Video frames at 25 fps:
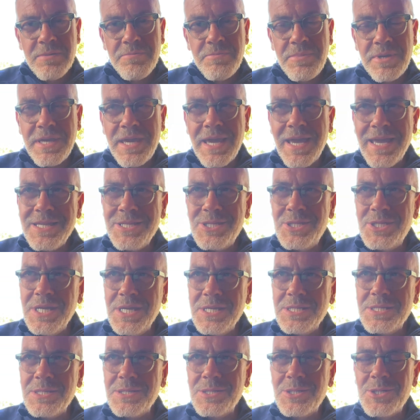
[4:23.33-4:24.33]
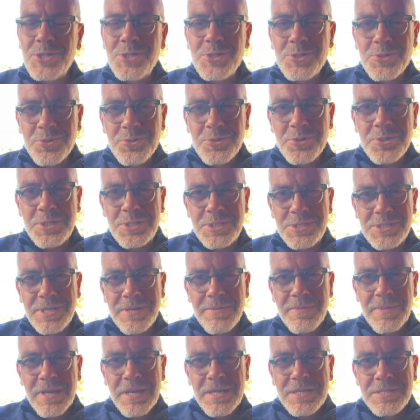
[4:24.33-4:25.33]
but yet Jesus chose
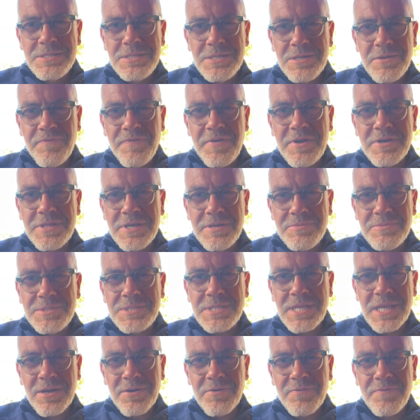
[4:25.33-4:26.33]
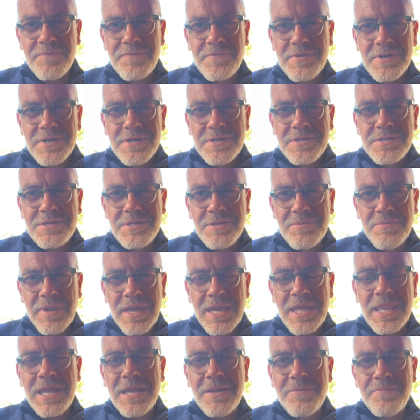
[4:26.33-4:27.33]
to reveal himself to
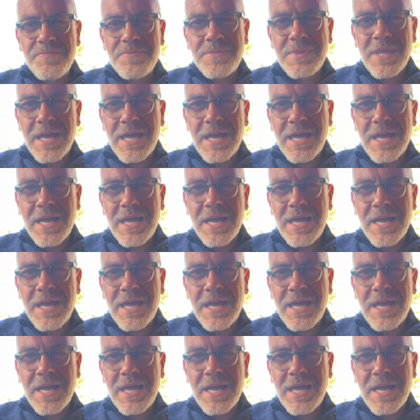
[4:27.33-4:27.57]
Mary.